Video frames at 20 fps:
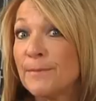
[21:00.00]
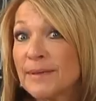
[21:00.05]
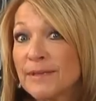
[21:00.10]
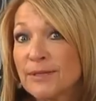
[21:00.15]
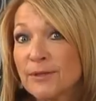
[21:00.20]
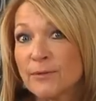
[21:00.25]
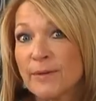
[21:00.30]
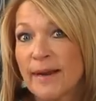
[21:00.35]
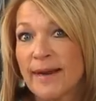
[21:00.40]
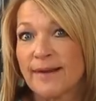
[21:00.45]

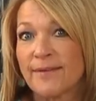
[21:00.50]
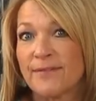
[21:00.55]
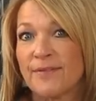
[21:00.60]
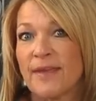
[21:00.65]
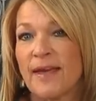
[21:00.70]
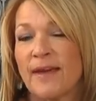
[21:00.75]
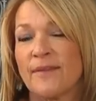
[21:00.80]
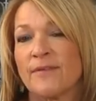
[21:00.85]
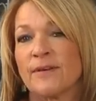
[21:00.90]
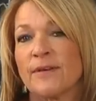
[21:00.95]
middle rack of
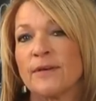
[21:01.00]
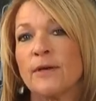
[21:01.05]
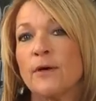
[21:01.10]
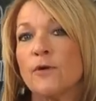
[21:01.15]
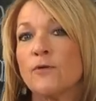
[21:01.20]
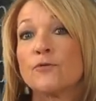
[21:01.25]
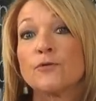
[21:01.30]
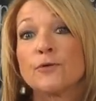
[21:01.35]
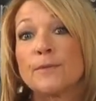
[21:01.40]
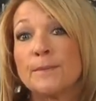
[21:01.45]
the oven,
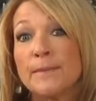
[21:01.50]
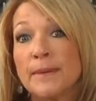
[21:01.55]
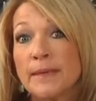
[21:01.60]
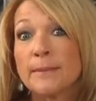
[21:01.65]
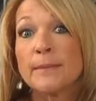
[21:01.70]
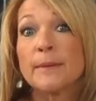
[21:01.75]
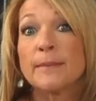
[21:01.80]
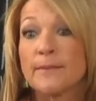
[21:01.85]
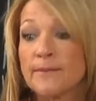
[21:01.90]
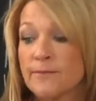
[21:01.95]
for a
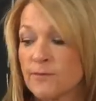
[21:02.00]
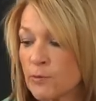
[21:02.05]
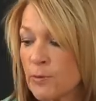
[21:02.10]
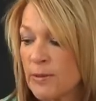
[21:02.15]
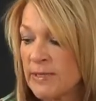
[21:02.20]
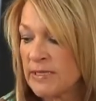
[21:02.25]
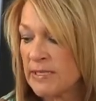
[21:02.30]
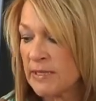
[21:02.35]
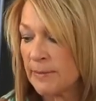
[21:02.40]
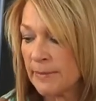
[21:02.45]
minimum of
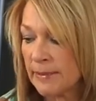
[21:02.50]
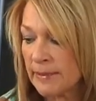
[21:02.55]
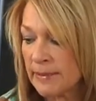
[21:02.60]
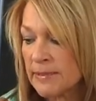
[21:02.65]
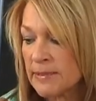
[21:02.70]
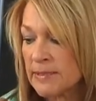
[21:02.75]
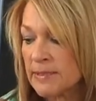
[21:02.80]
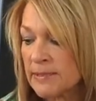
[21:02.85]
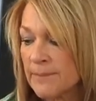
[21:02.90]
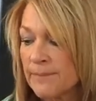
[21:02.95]
20
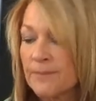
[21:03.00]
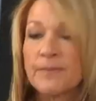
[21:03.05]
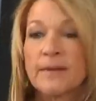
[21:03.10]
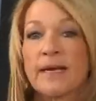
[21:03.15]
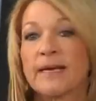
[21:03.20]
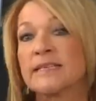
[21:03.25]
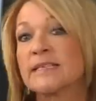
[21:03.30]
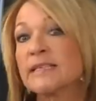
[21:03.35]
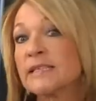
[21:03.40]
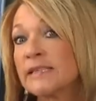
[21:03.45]
minutes
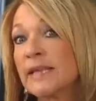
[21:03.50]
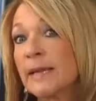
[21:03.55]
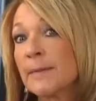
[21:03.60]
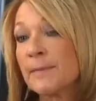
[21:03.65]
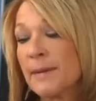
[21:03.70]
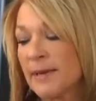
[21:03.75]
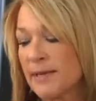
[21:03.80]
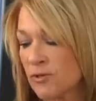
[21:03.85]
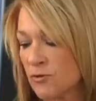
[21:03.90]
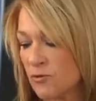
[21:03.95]
until
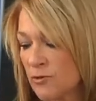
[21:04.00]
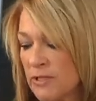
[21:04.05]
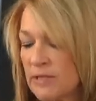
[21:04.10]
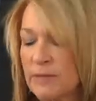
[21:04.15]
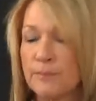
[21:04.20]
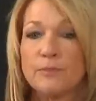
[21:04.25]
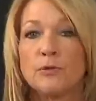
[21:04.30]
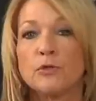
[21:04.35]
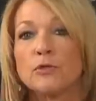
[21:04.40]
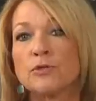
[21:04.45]
that pastry
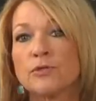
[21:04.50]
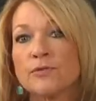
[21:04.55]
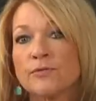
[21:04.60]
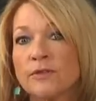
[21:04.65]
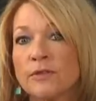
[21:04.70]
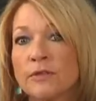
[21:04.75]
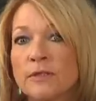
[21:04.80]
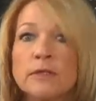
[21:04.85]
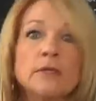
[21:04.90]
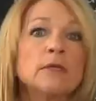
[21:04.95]
is
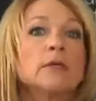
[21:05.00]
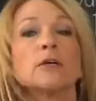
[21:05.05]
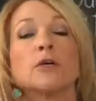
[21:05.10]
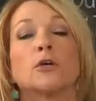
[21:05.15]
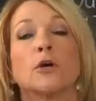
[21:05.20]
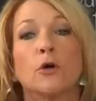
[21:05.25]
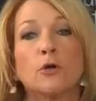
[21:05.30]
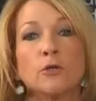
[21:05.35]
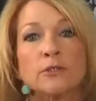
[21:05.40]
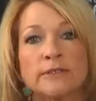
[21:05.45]
beautiful,
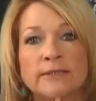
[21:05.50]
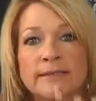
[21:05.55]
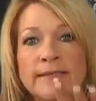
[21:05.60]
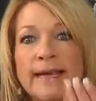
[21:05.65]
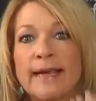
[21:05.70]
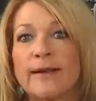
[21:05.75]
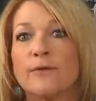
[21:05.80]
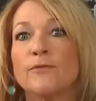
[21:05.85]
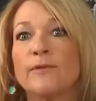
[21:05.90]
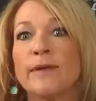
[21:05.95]
golden
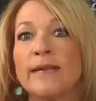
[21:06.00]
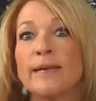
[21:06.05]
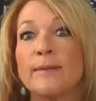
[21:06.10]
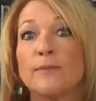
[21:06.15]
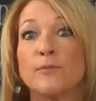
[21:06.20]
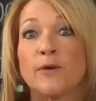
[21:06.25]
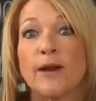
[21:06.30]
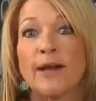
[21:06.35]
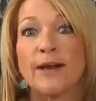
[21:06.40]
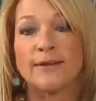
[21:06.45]
and really
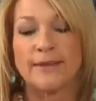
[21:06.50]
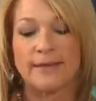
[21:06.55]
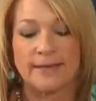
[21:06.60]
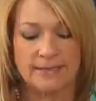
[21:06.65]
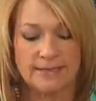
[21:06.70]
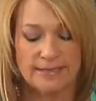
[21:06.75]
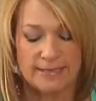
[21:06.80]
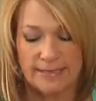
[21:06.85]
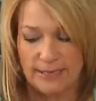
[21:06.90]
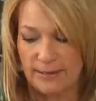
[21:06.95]
brown
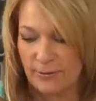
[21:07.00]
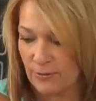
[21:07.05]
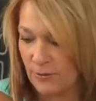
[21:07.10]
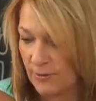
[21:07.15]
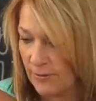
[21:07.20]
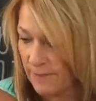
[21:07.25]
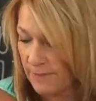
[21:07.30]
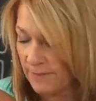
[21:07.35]
underneath.